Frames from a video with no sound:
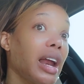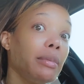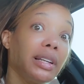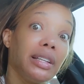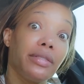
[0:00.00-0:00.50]
I
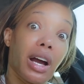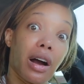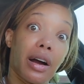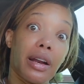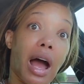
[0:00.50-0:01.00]
believe
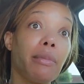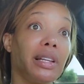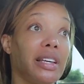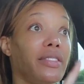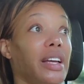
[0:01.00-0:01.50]
God. I
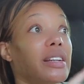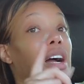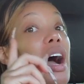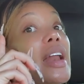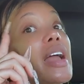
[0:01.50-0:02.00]
believe in
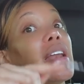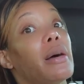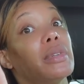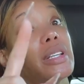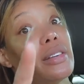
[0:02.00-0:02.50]
God, and
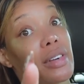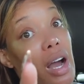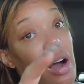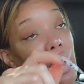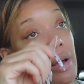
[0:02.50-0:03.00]
I believe
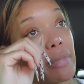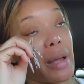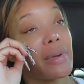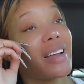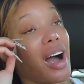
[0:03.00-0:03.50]
God, baby.